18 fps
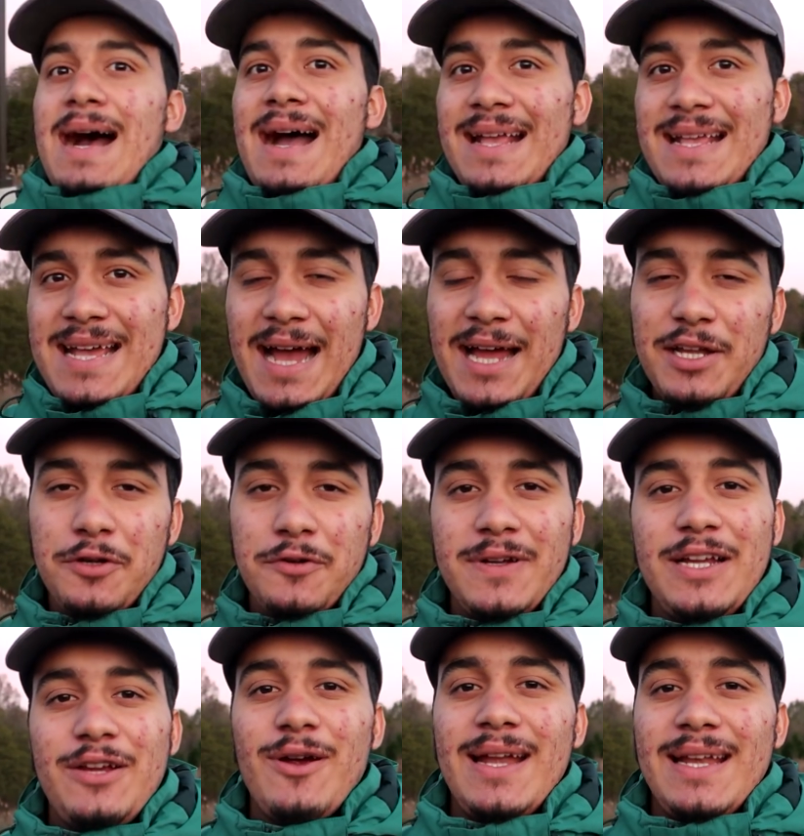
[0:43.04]
I kind
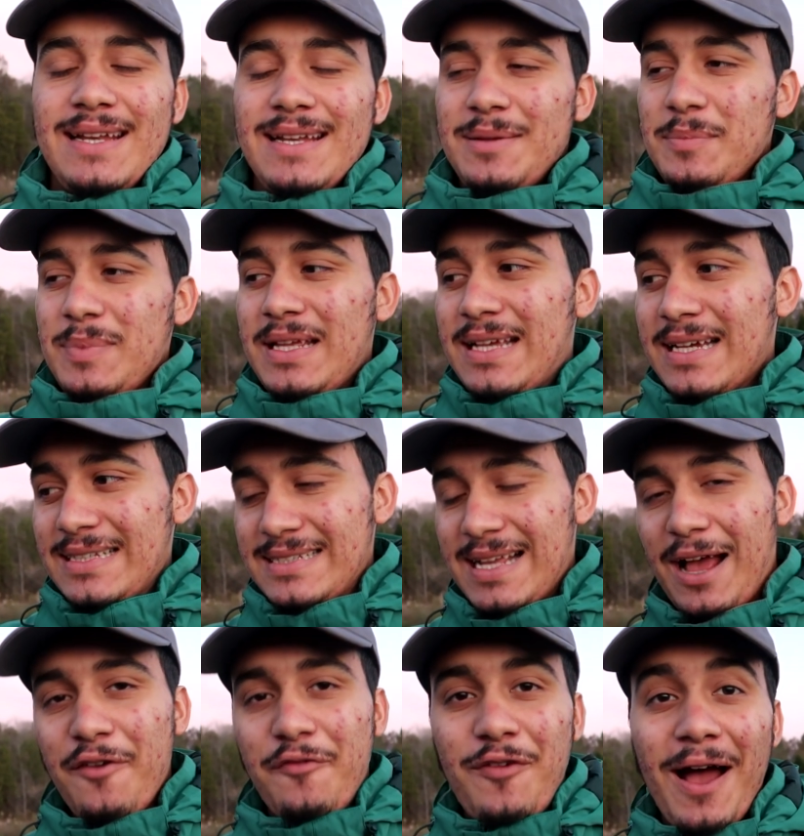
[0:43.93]
of regretted it
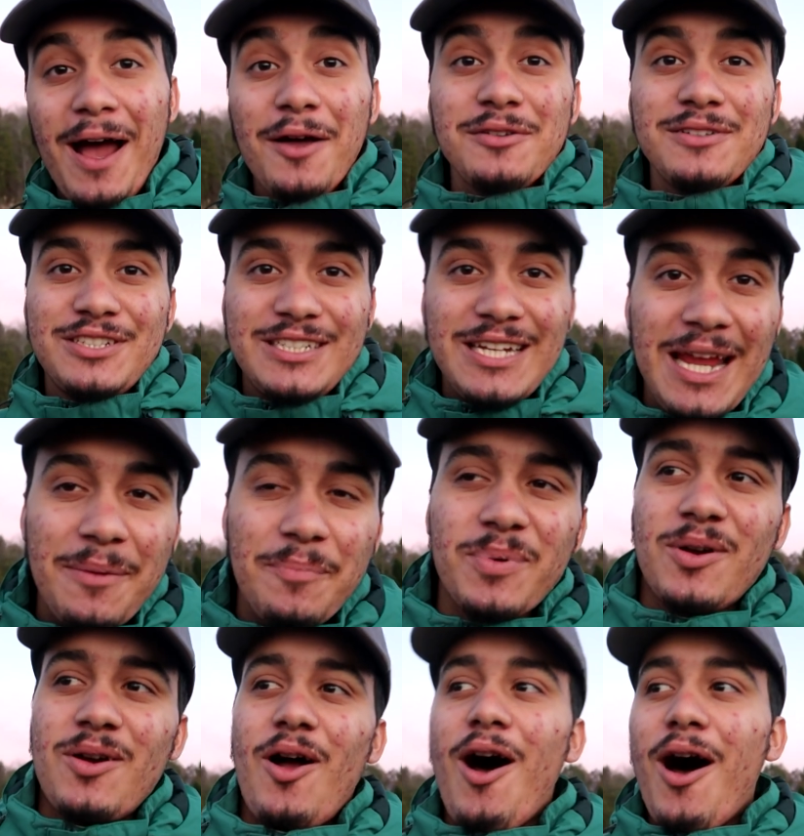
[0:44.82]
because I found
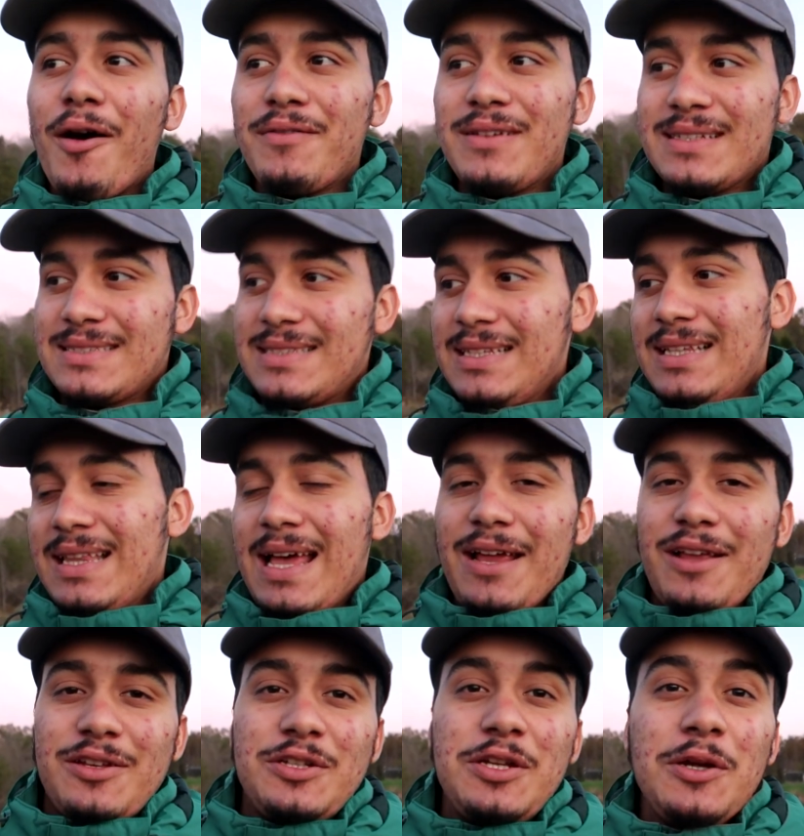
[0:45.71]
cheaper, obviously,
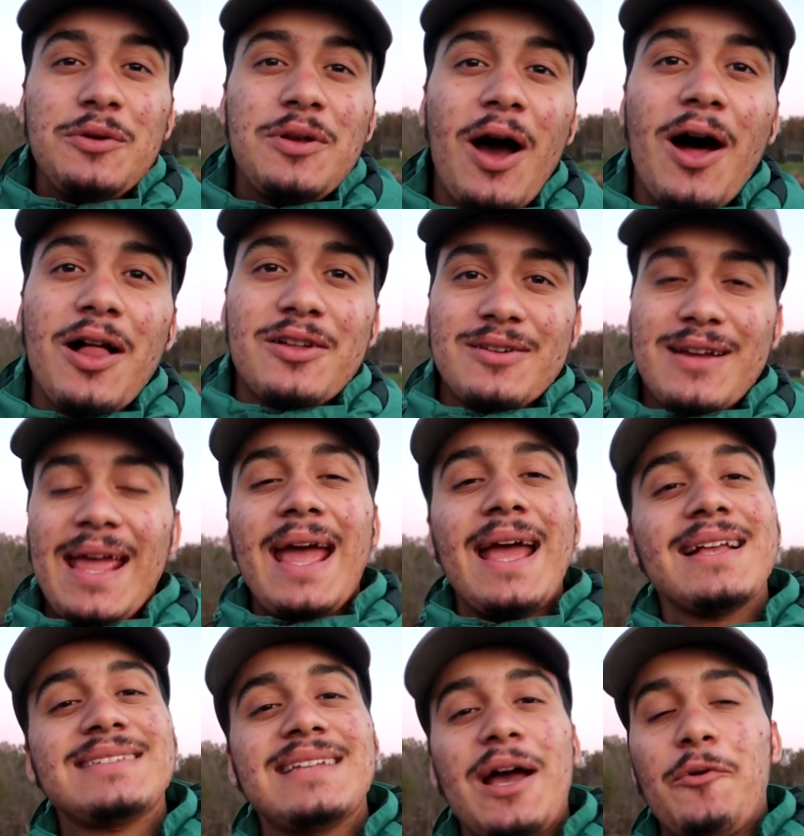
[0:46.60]
like $2
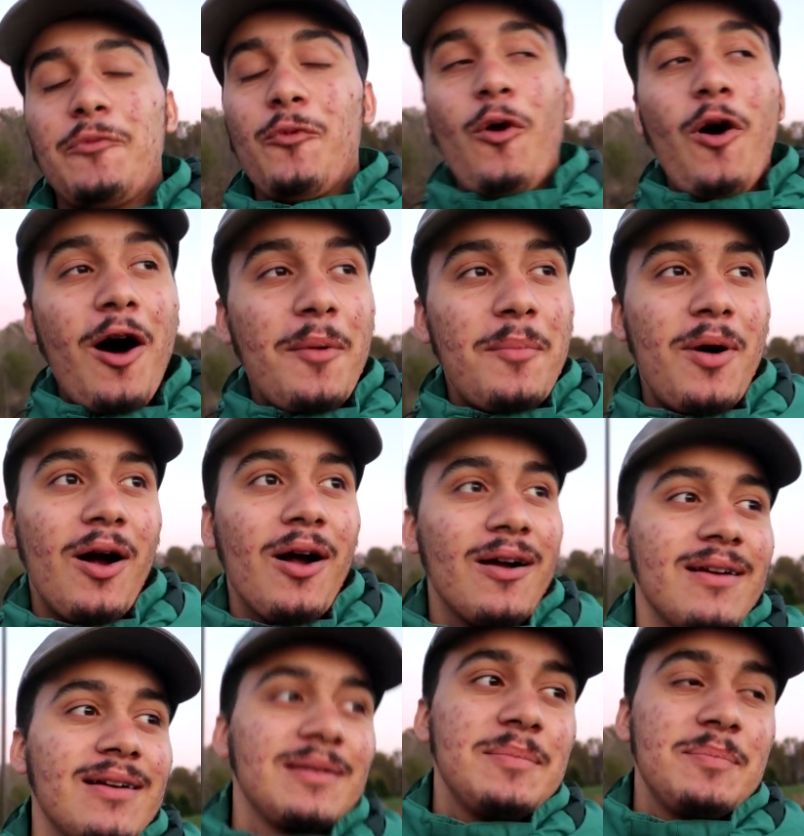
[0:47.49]
cans at
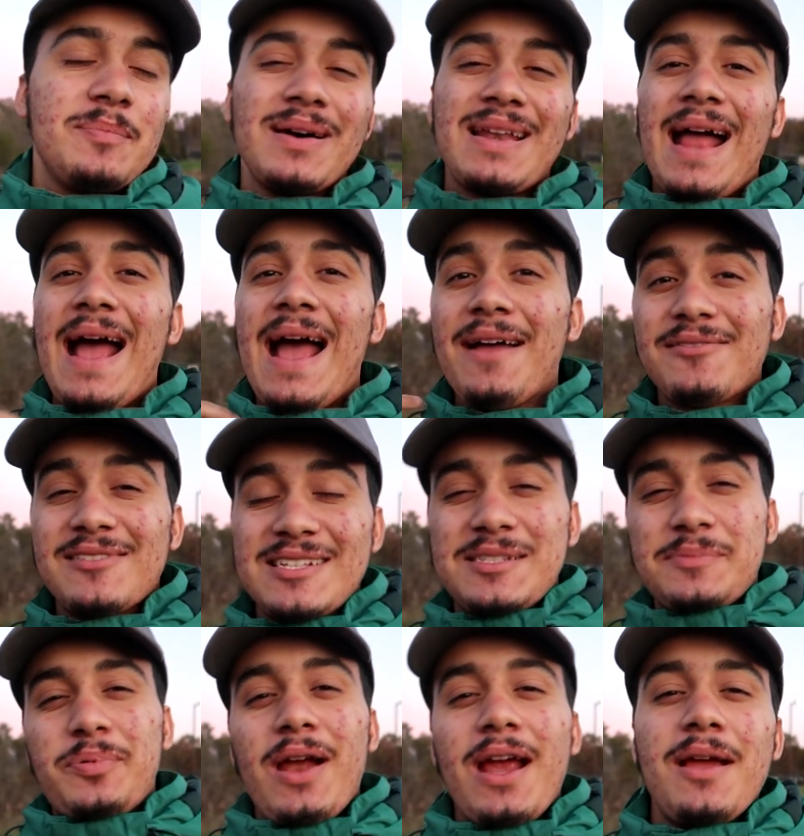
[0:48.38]
Walmart, but I have to
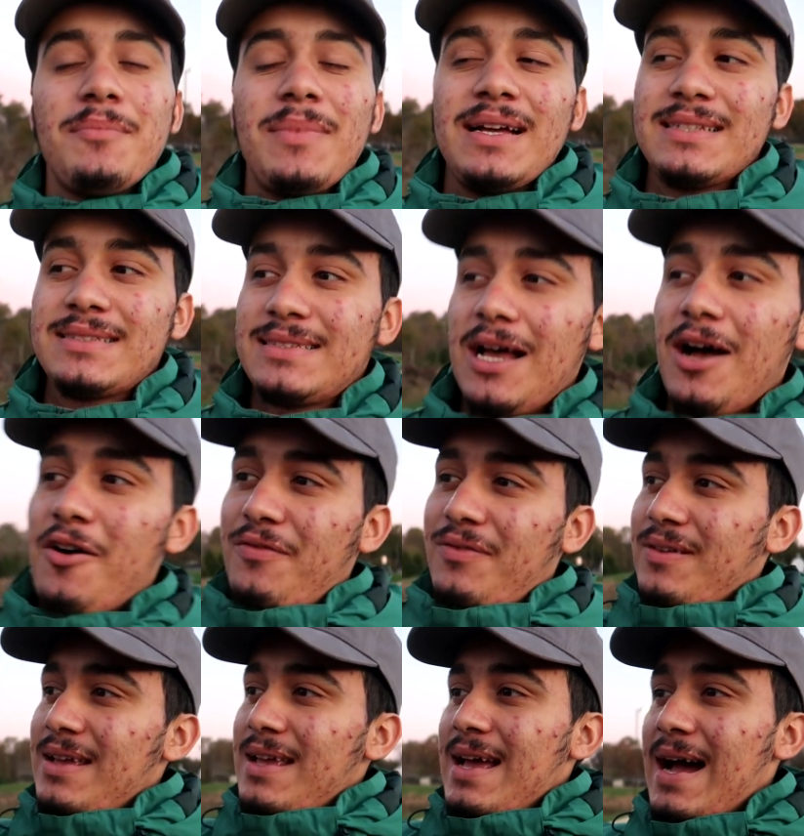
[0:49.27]
spray them myself.